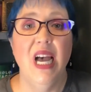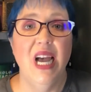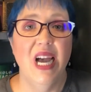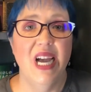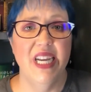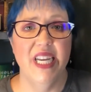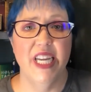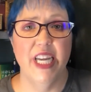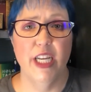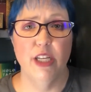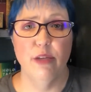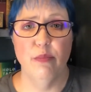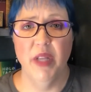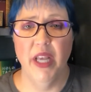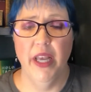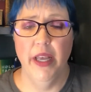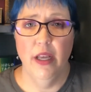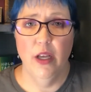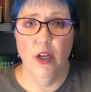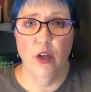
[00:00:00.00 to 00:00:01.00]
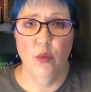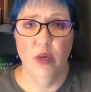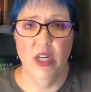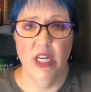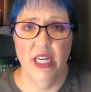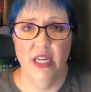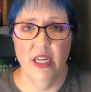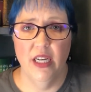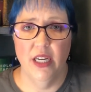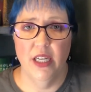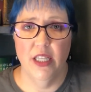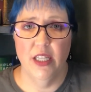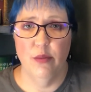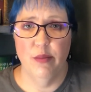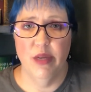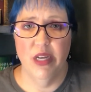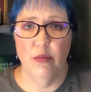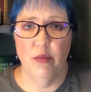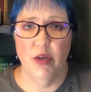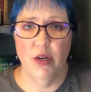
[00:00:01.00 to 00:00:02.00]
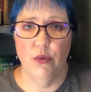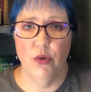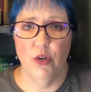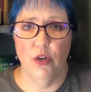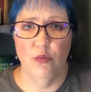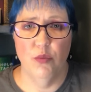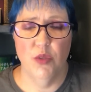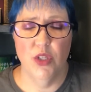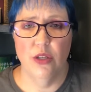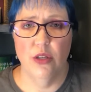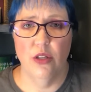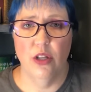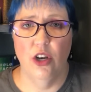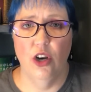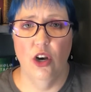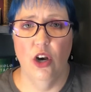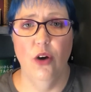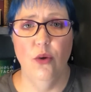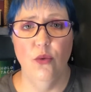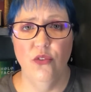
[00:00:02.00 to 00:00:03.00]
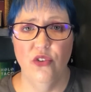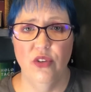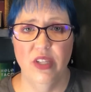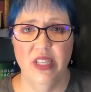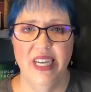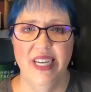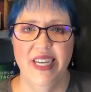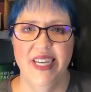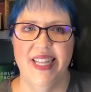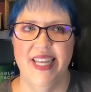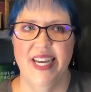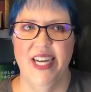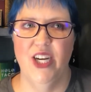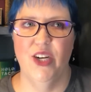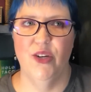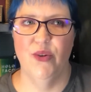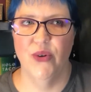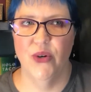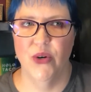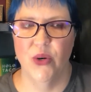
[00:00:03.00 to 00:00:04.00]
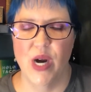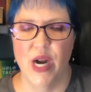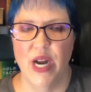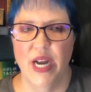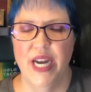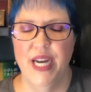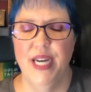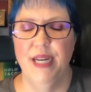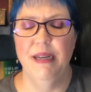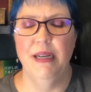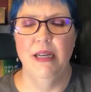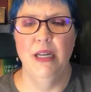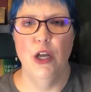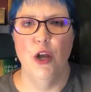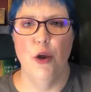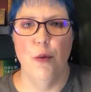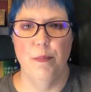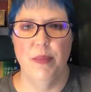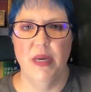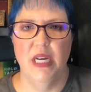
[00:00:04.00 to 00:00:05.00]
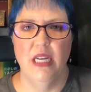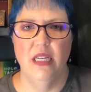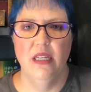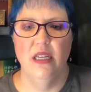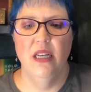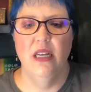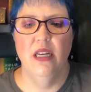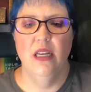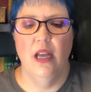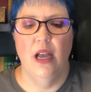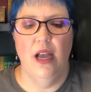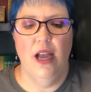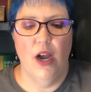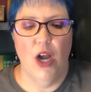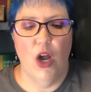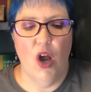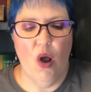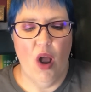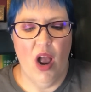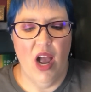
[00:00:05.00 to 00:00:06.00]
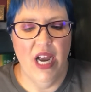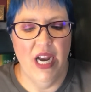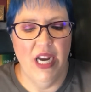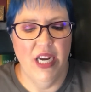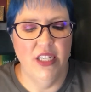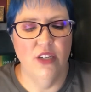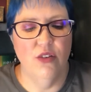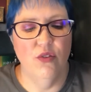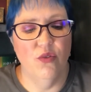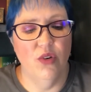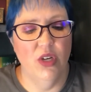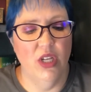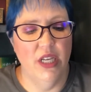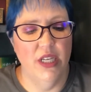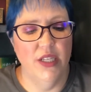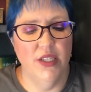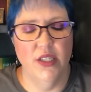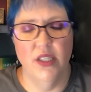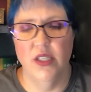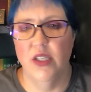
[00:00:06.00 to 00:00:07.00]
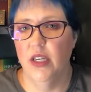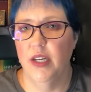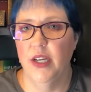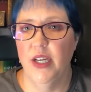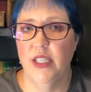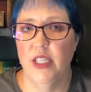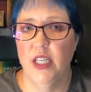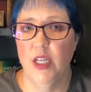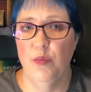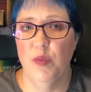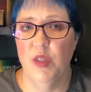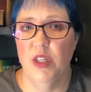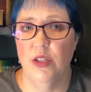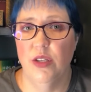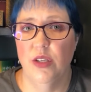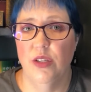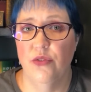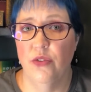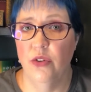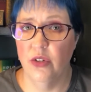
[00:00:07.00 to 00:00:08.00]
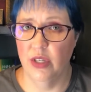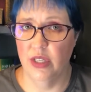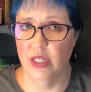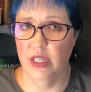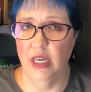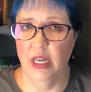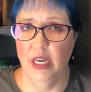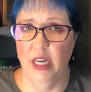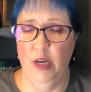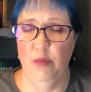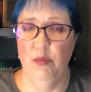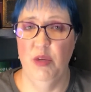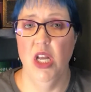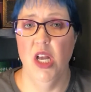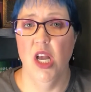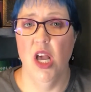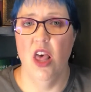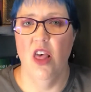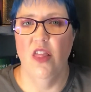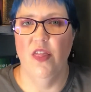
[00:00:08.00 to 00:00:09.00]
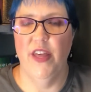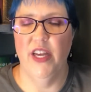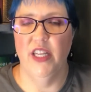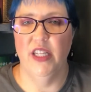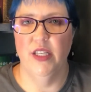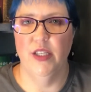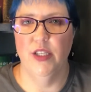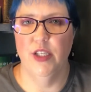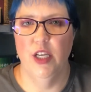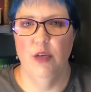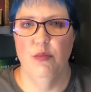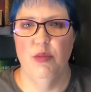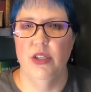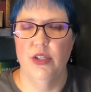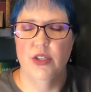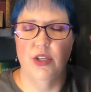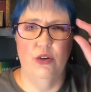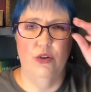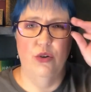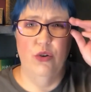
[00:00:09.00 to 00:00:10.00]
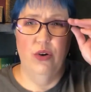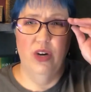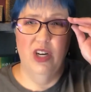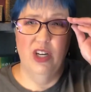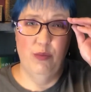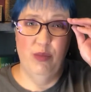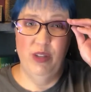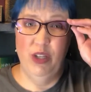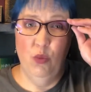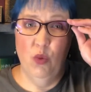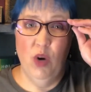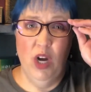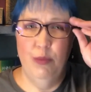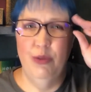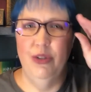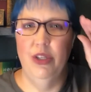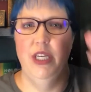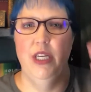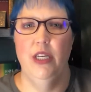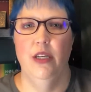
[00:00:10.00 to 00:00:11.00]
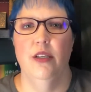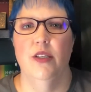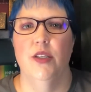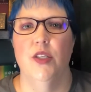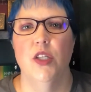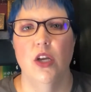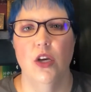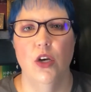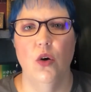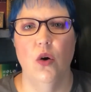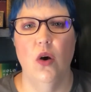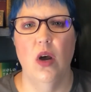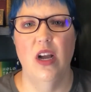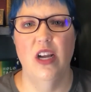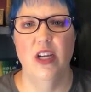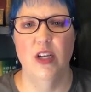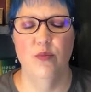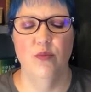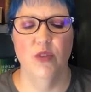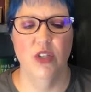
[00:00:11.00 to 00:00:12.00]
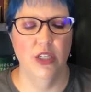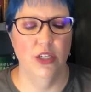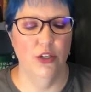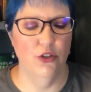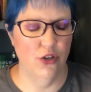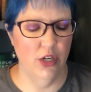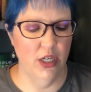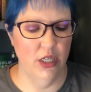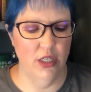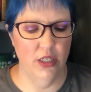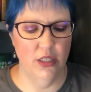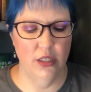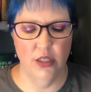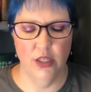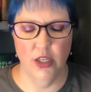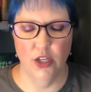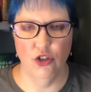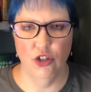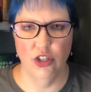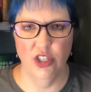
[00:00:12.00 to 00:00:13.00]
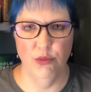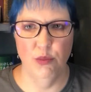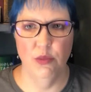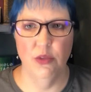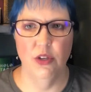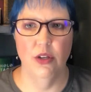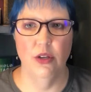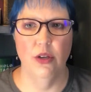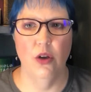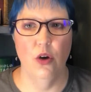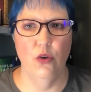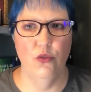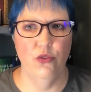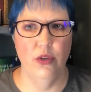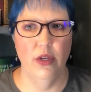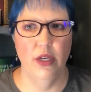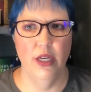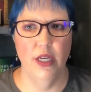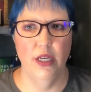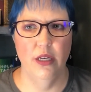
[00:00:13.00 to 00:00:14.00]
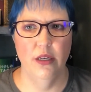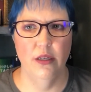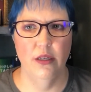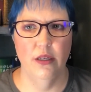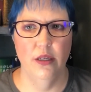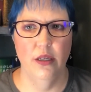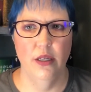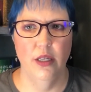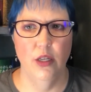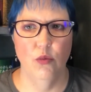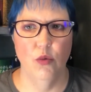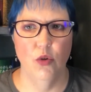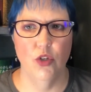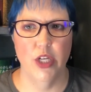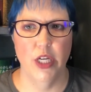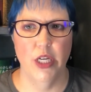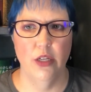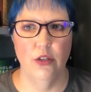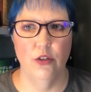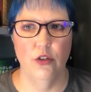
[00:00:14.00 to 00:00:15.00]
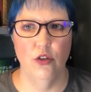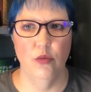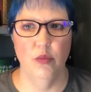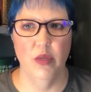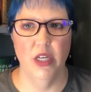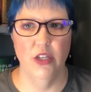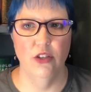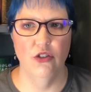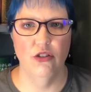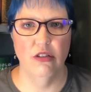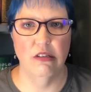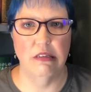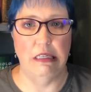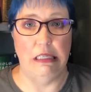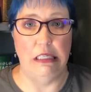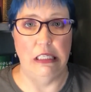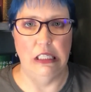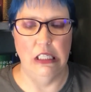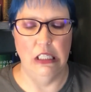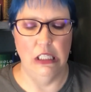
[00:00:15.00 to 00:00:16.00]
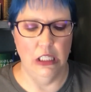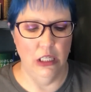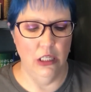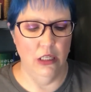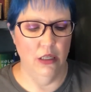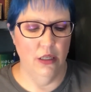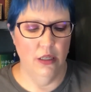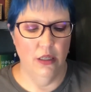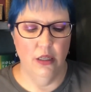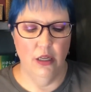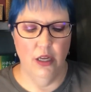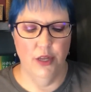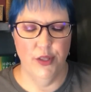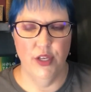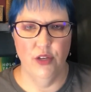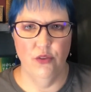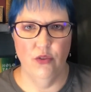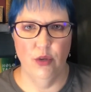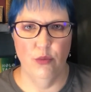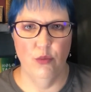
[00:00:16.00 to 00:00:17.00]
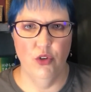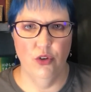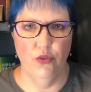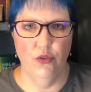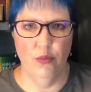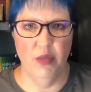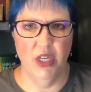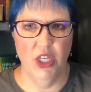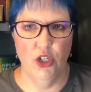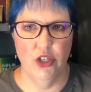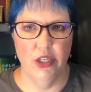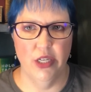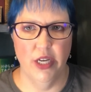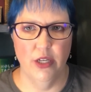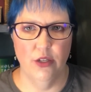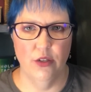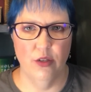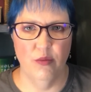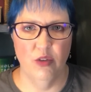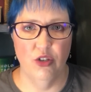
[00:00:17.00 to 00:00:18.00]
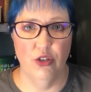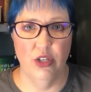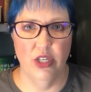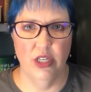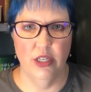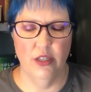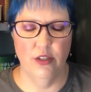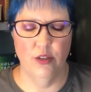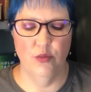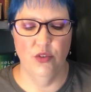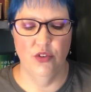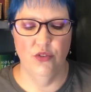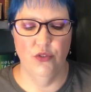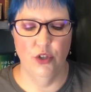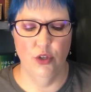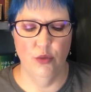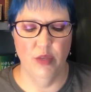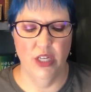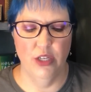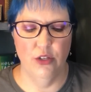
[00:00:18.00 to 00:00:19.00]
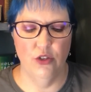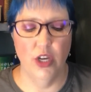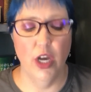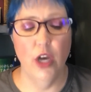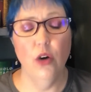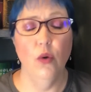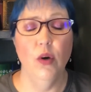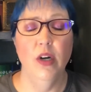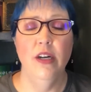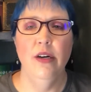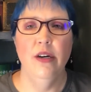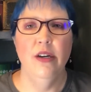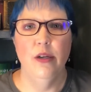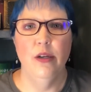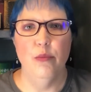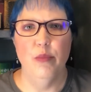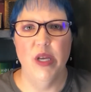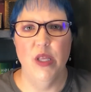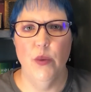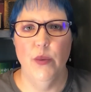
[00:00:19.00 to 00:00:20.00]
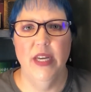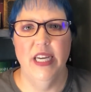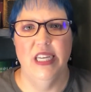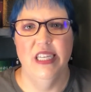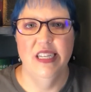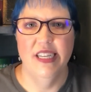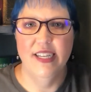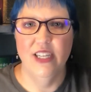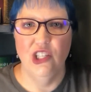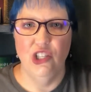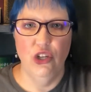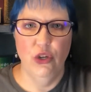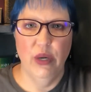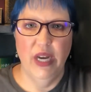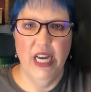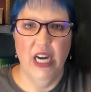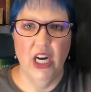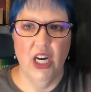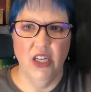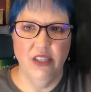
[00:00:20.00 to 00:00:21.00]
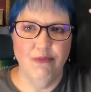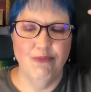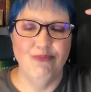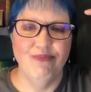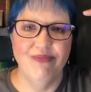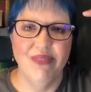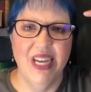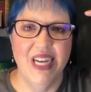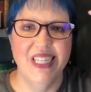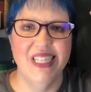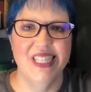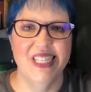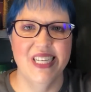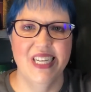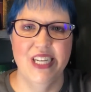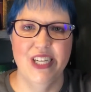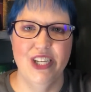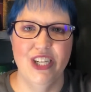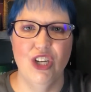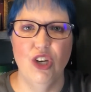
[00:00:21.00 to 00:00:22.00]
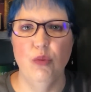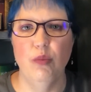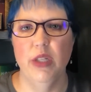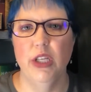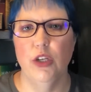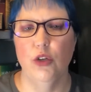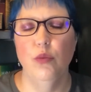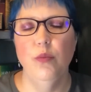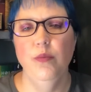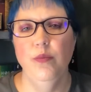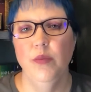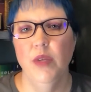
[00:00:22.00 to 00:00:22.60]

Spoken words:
Hi again. I went ahead and got them out of my room so that hopefully they don't cry, but I didn't realize until I taped this the first time that this table is incredibly wobbly. So I'm gonna try not to touch it. Hopefully it won't shake too much. I think if I move, it might shake, so I'm gonna try not to move too much. Oh, by the way, new hair. I decided to go blue.